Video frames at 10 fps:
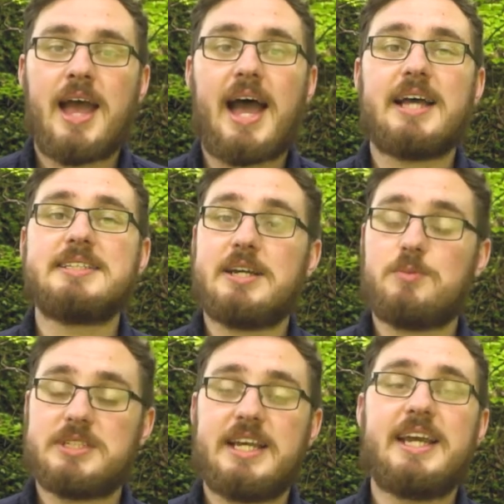and it
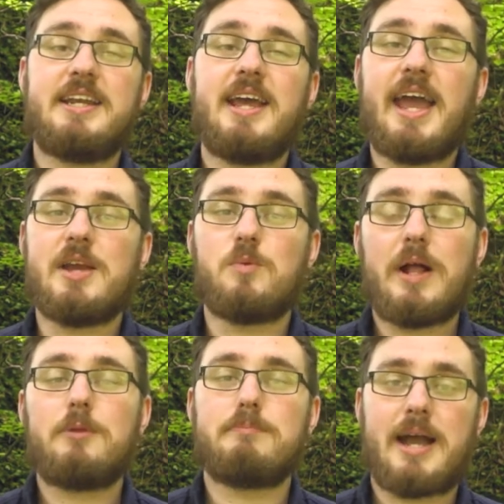was in a
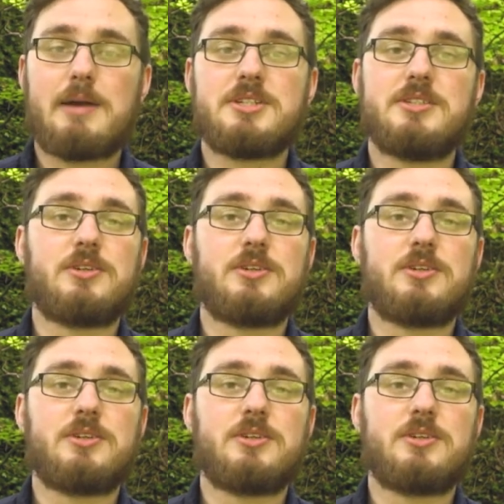well mapped and